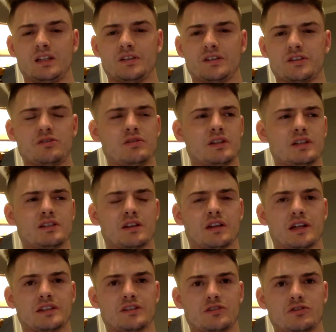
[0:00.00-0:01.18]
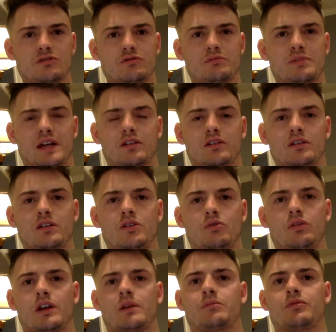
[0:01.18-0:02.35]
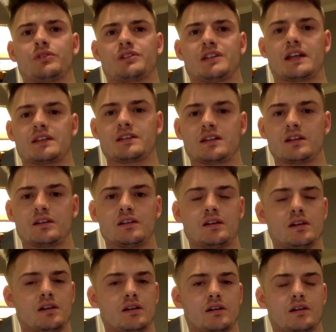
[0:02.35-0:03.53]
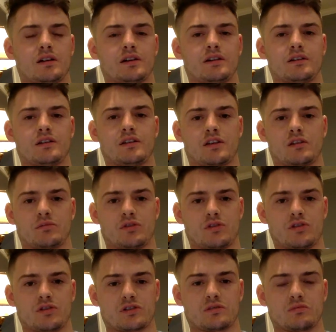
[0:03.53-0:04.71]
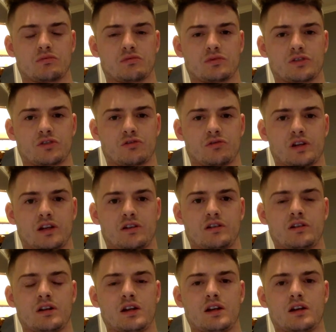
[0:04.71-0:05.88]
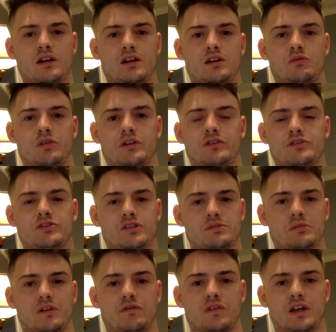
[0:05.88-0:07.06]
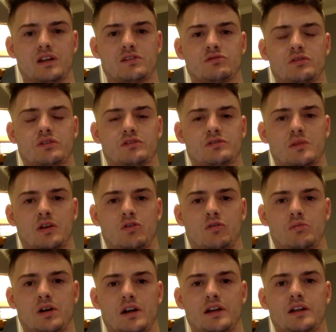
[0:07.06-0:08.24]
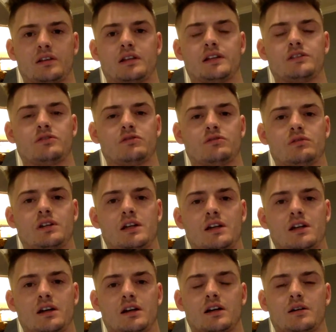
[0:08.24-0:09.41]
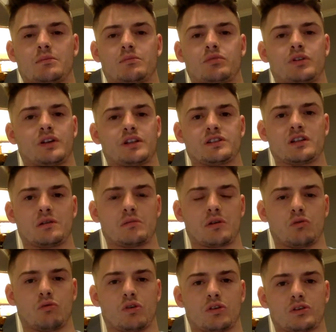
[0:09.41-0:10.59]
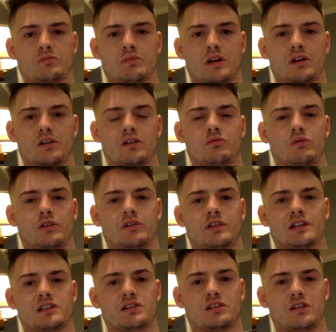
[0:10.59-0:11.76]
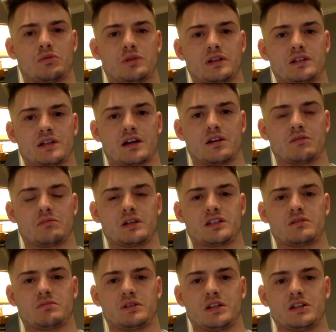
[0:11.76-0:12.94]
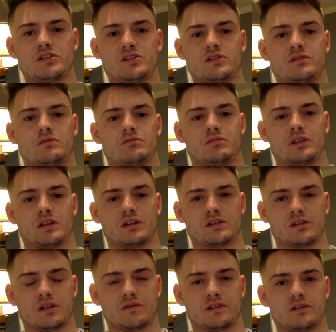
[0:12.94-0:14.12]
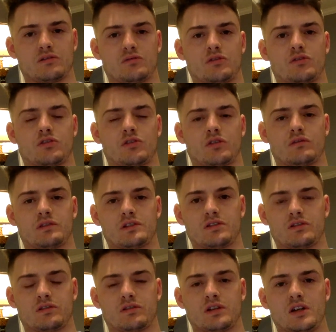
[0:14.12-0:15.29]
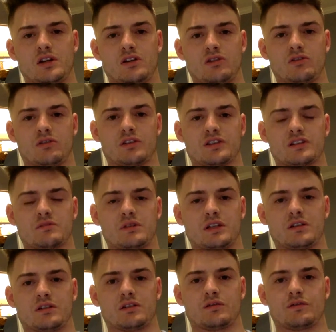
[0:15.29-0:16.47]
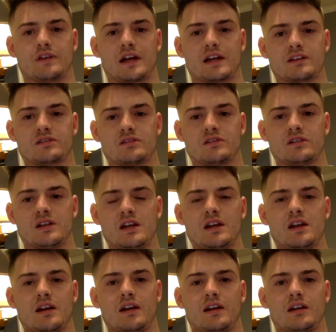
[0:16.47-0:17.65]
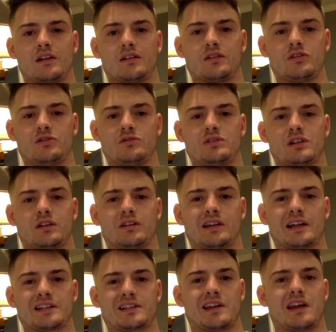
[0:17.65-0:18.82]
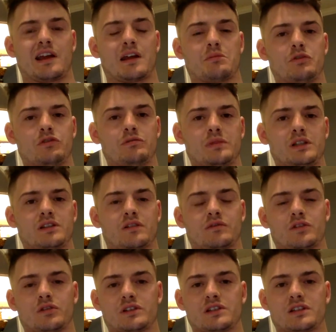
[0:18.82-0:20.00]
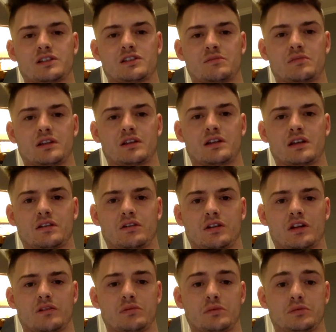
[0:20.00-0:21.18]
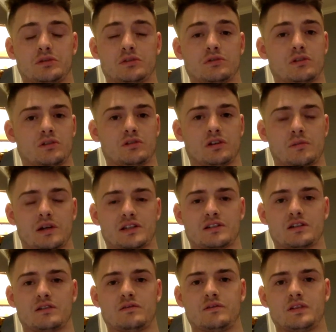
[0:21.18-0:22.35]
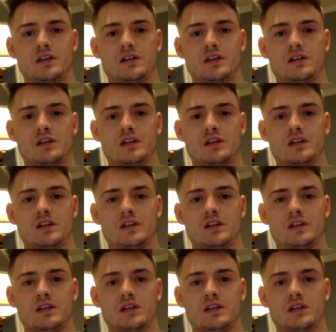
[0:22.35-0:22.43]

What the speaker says: The two things I'd like to do better when I'm presenting on the computer screen, whether it's just my face or whether it's my whole body, I'd like to pronunciate my words better, whether that's slowing down my speech, because obviously when you're nervous, you're going to speak a little faster, and using less hand movements. I've noticed that's something that a lot of people do, including myself.